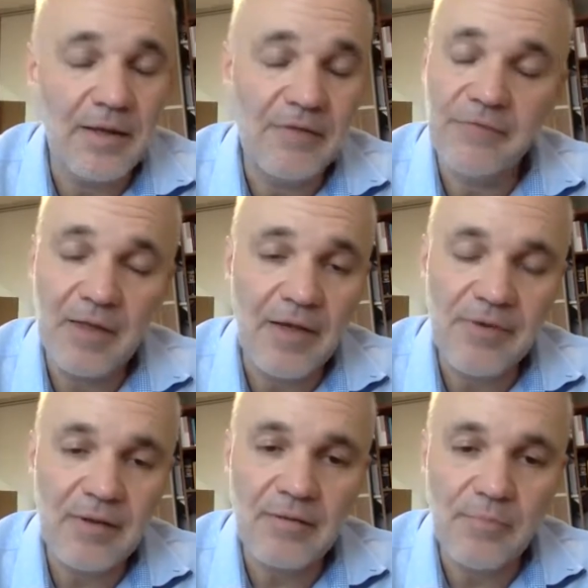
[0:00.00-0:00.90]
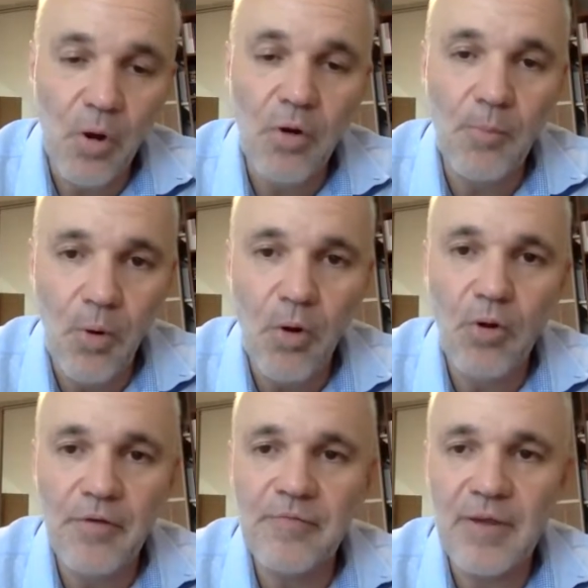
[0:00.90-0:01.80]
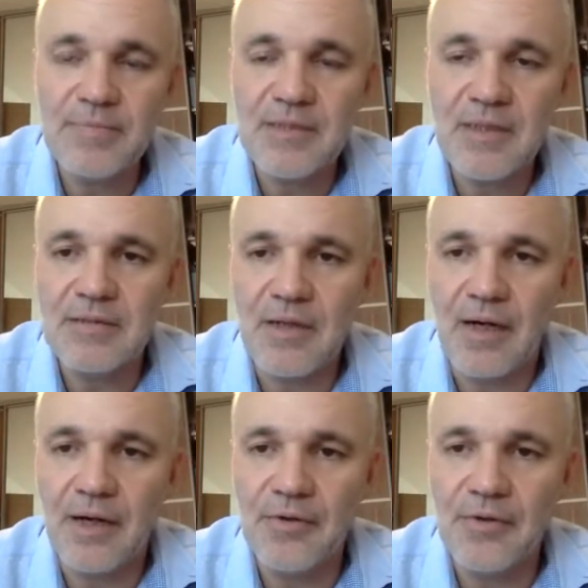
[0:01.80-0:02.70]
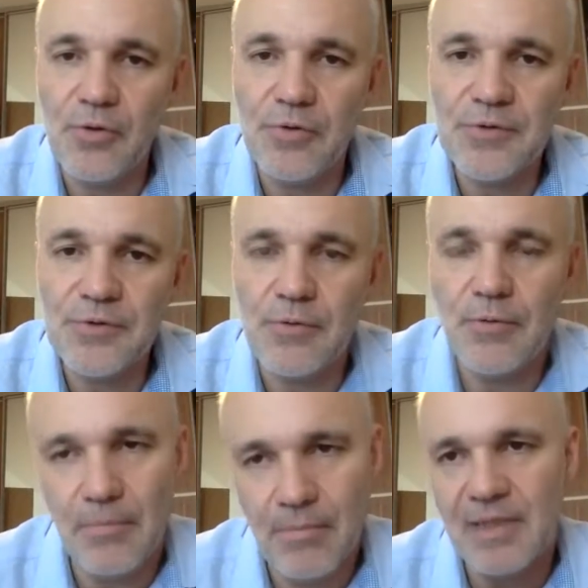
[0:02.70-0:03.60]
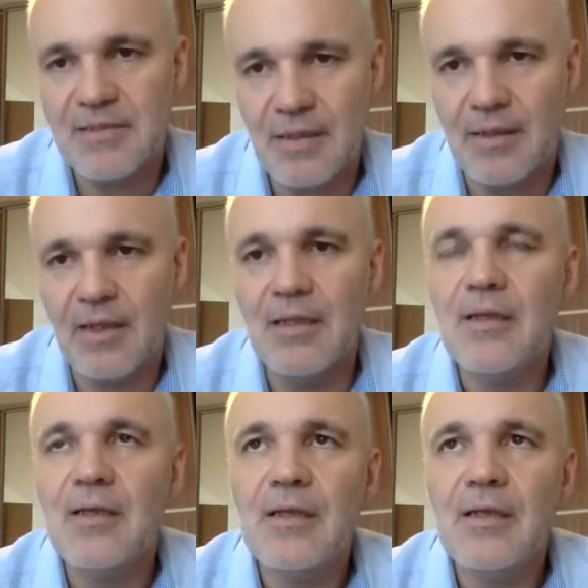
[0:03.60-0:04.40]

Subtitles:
In fact, I think more websites are those who basically